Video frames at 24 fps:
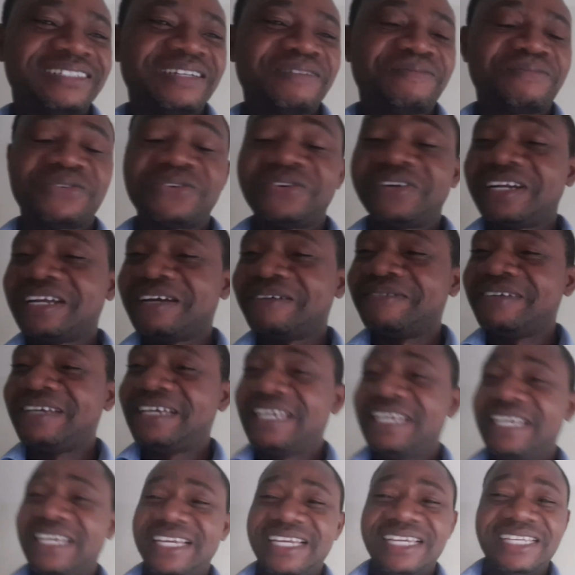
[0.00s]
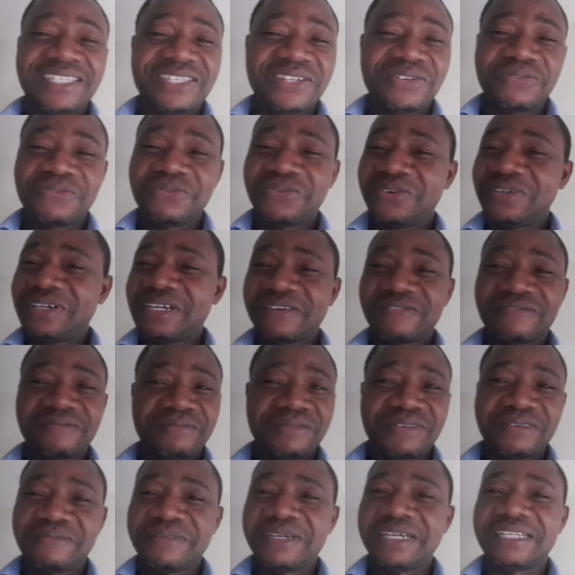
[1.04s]
that I have
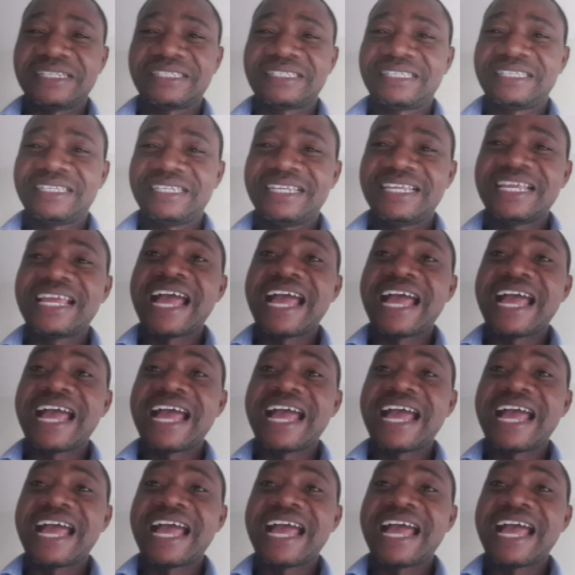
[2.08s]
been